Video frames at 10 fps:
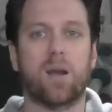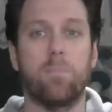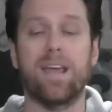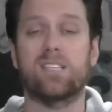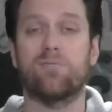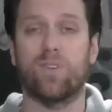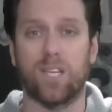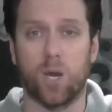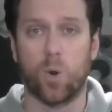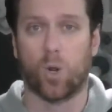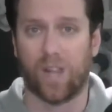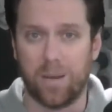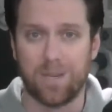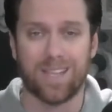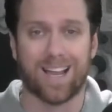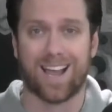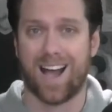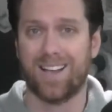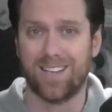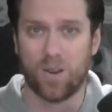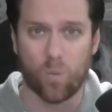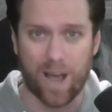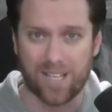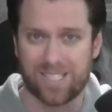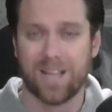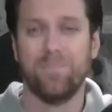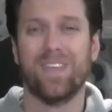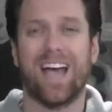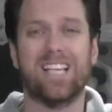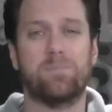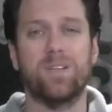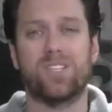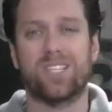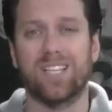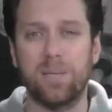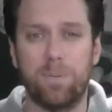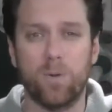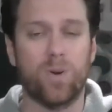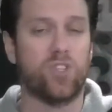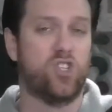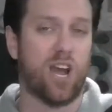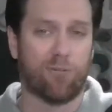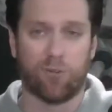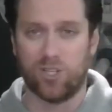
makes a video claiming that Kanye West has been sleeping with Jeffree